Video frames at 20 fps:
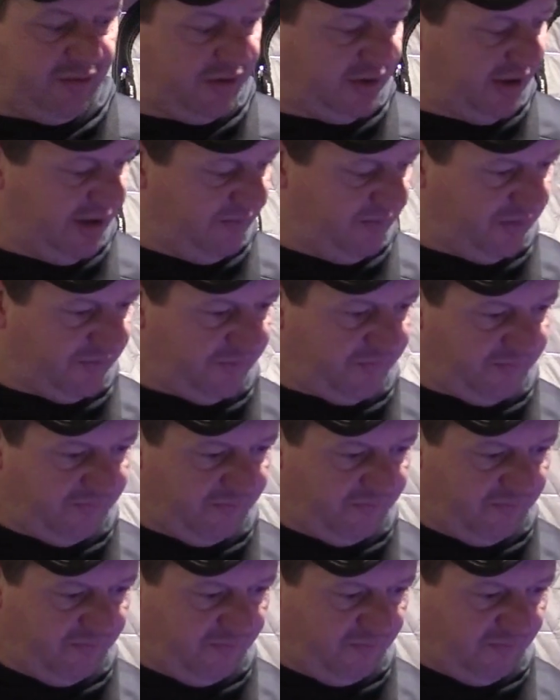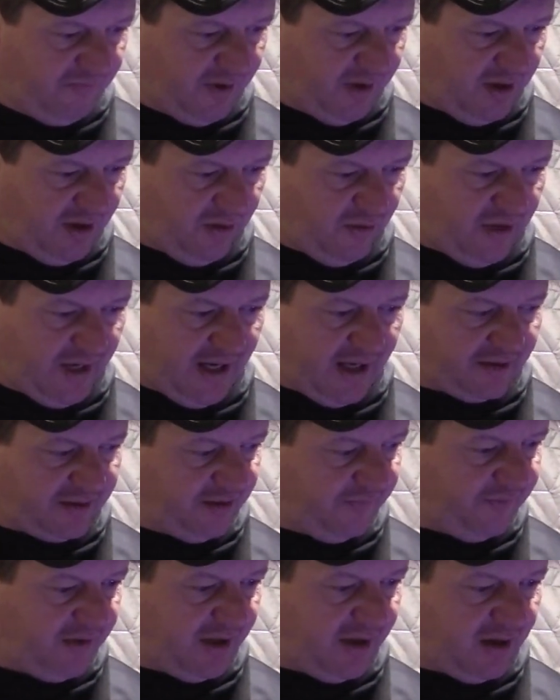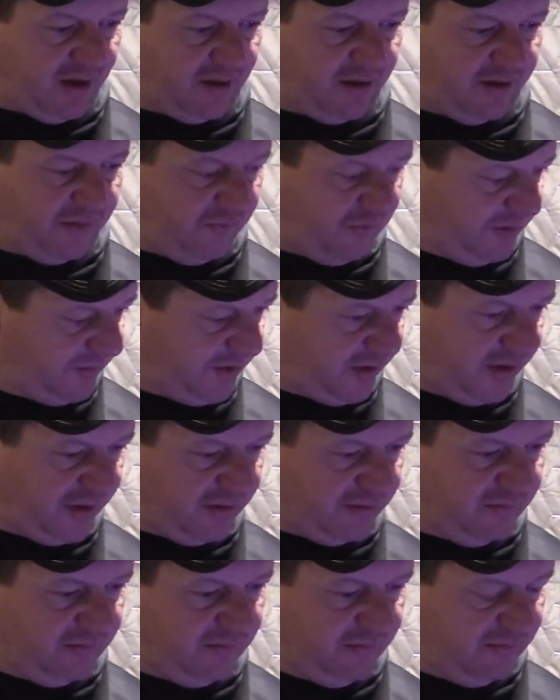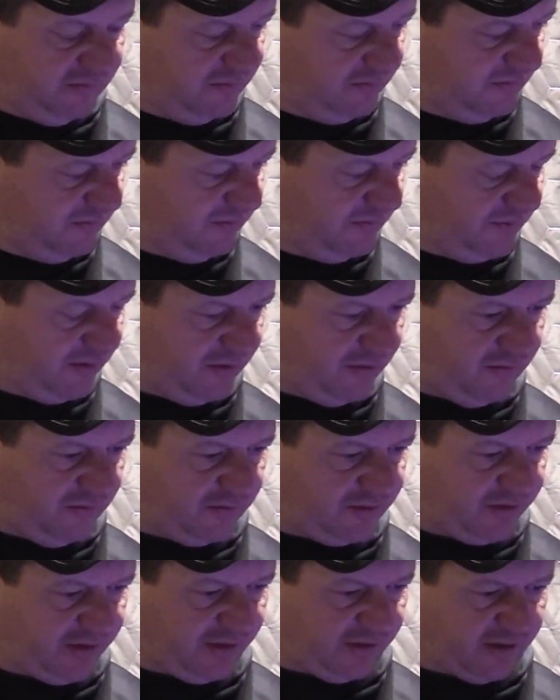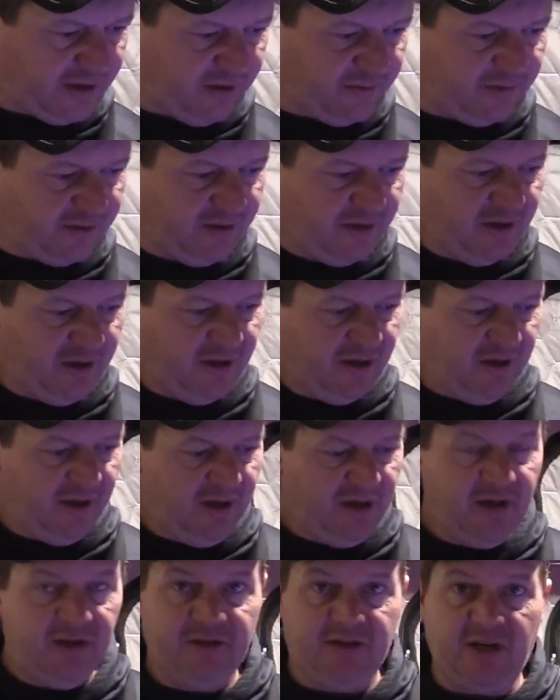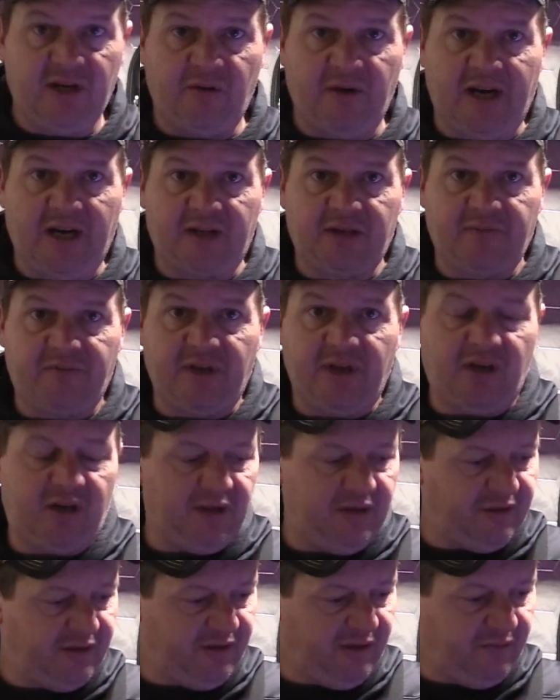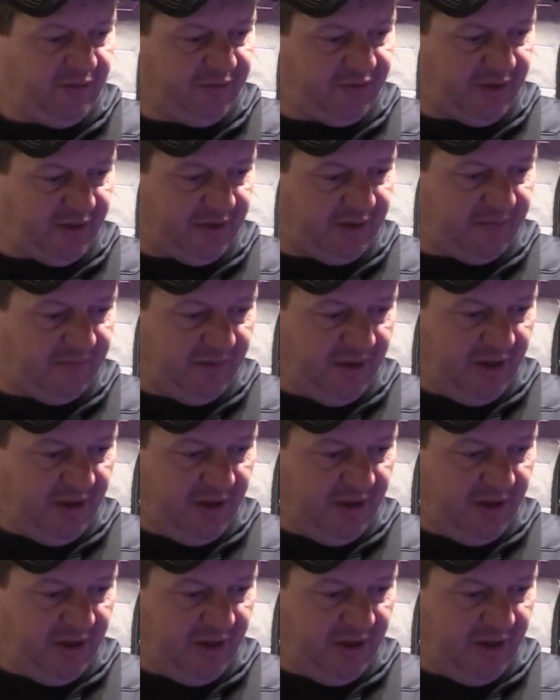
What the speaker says: see how active they are and what they're, settle down. See how active they are and see what their